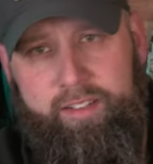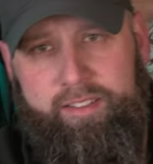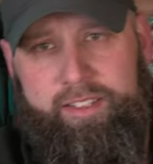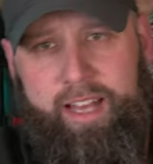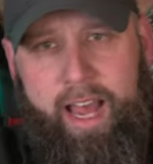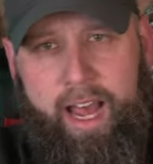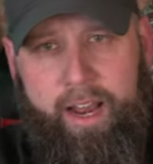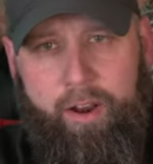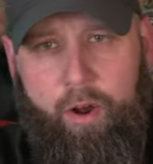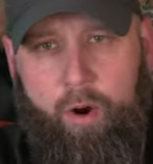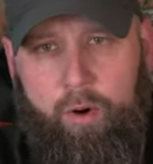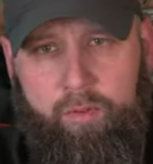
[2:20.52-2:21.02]

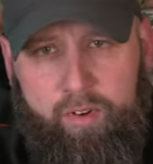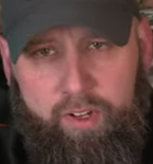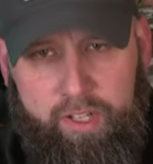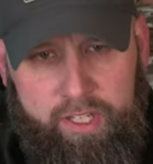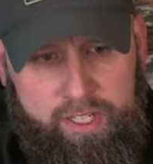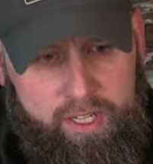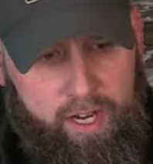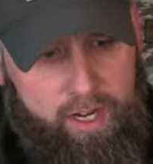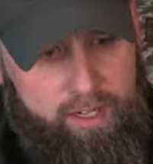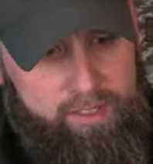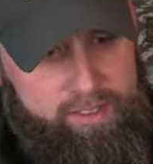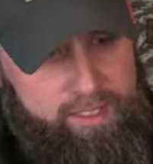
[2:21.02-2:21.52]
not overly
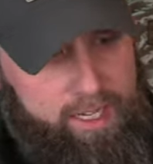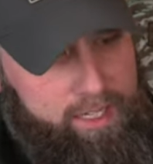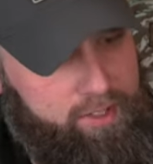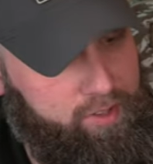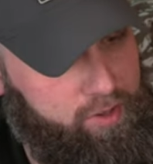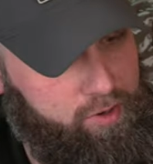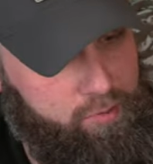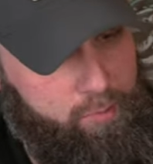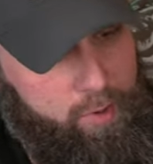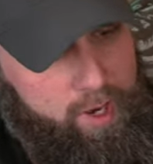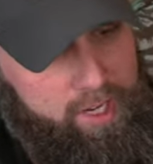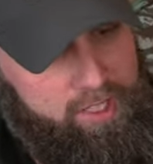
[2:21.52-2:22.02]
done, it's not
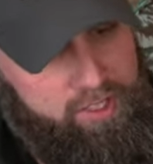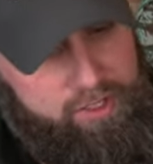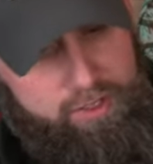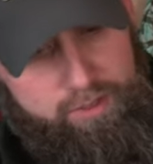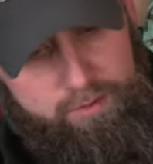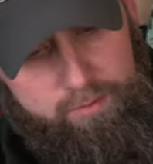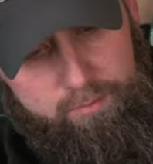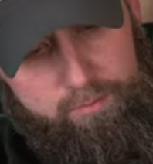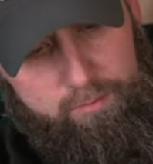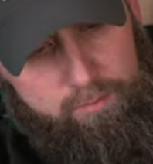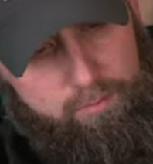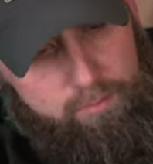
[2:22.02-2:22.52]
too
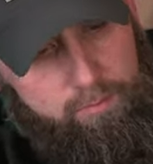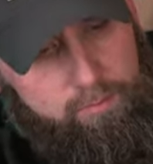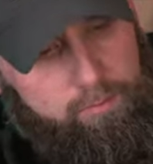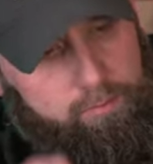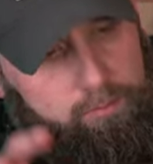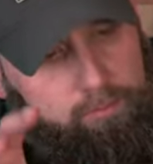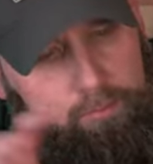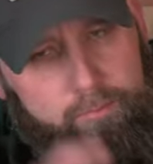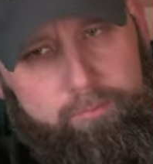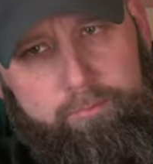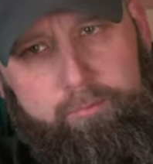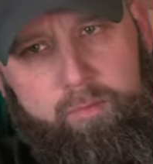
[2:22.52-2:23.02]
much.
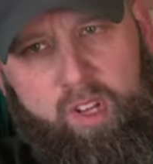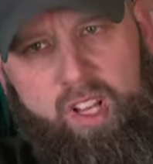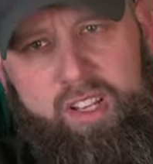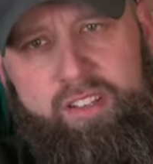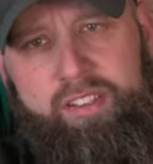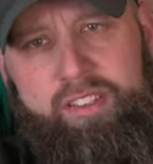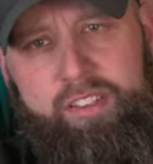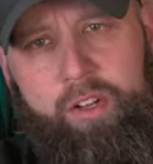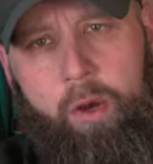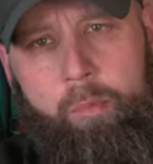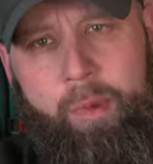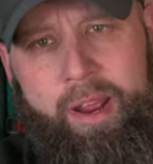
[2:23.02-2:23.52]

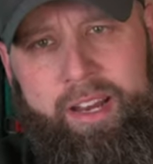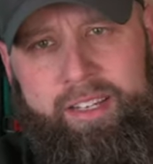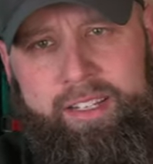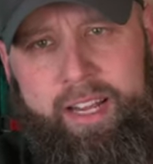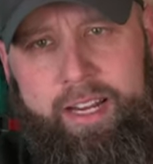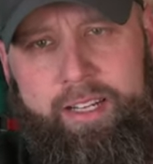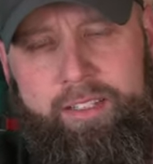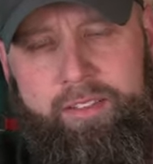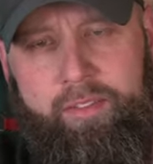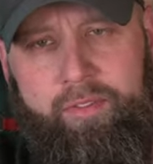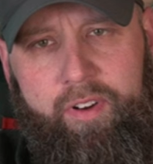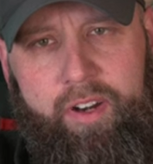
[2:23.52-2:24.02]
Still
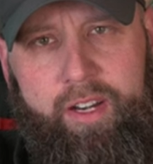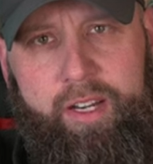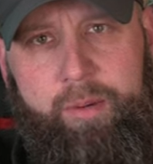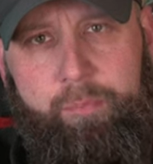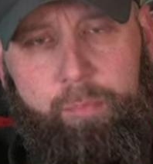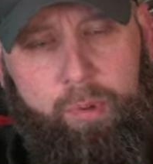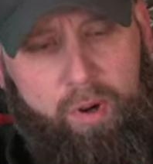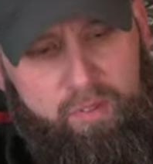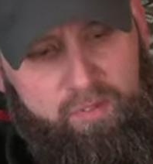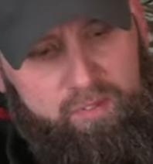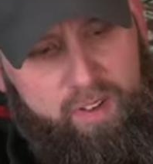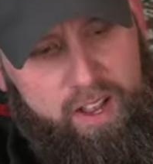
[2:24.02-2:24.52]
maintains a very
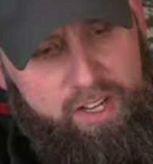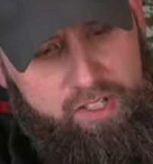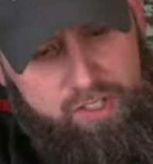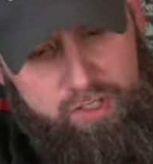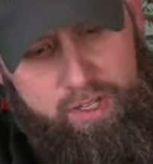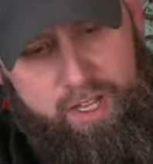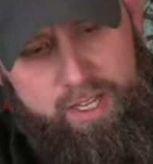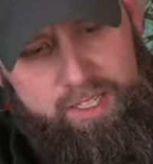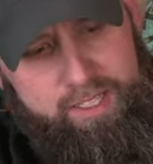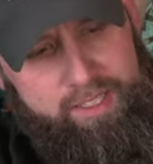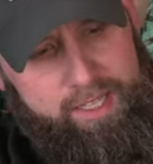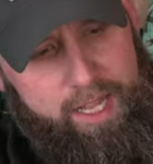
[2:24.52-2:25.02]

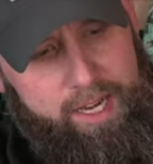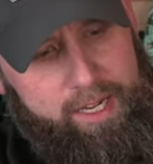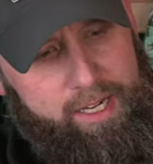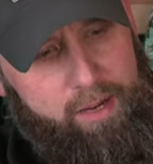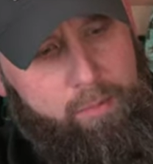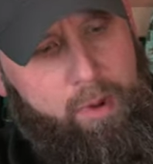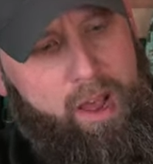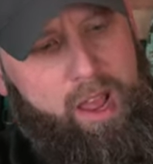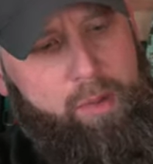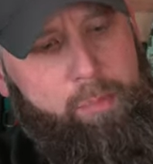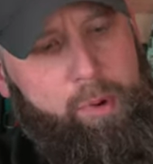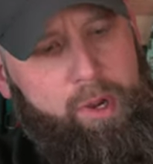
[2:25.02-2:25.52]
professional aesthetic, in
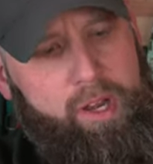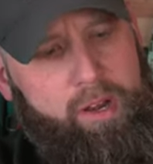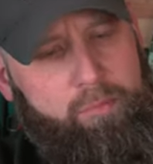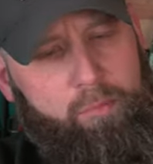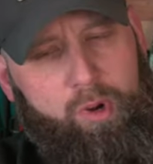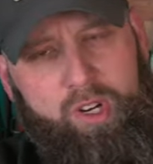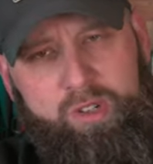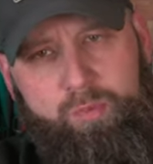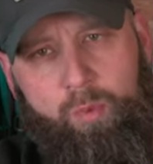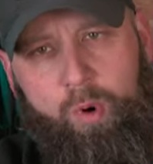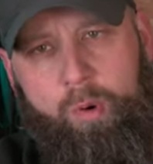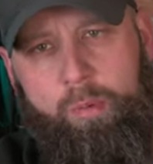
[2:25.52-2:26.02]
my opinion,
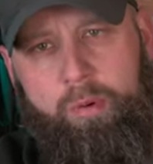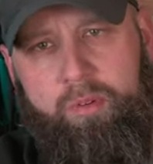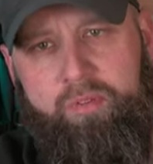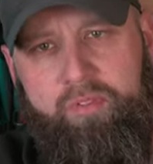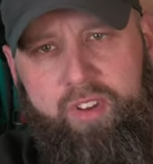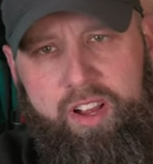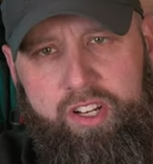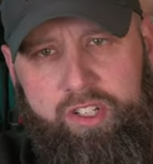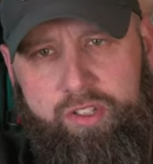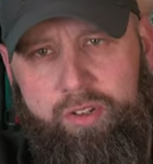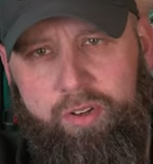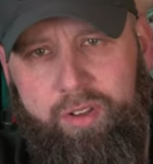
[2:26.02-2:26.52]
much more
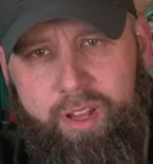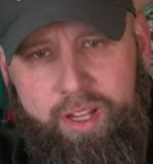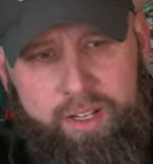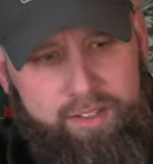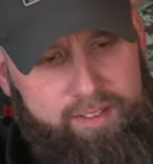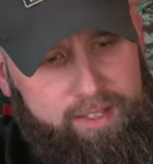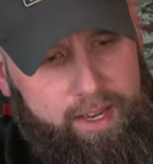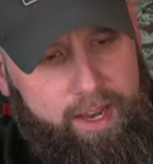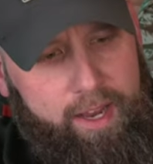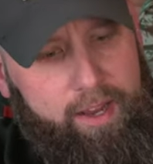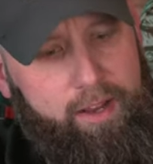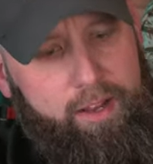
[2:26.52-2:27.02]
professional than,
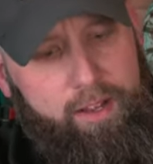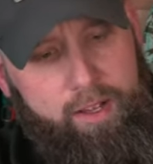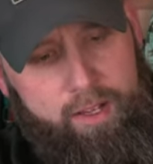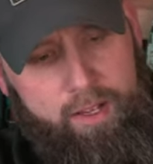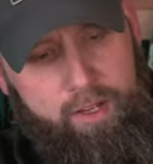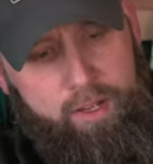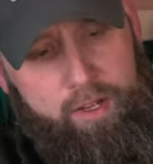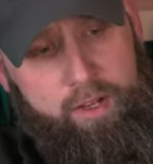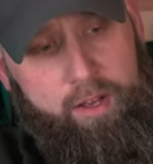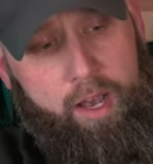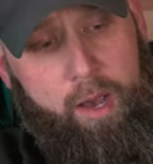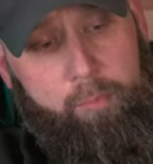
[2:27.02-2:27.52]
say,
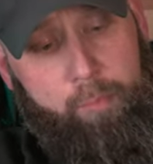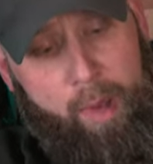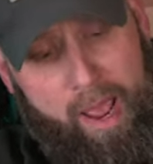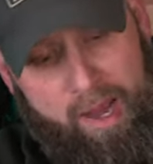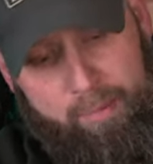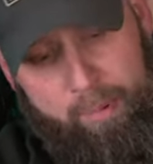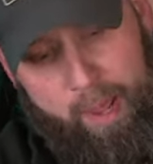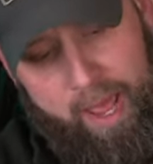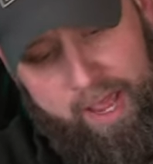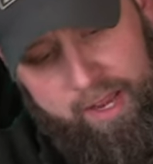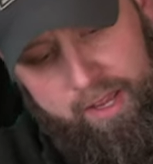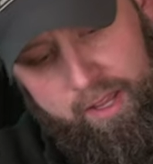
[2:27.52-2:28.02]
a
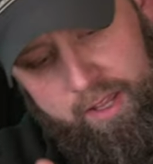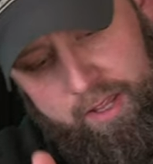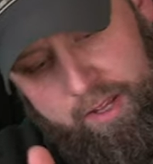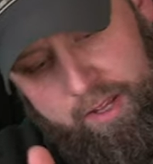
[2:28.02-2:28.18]
backpack.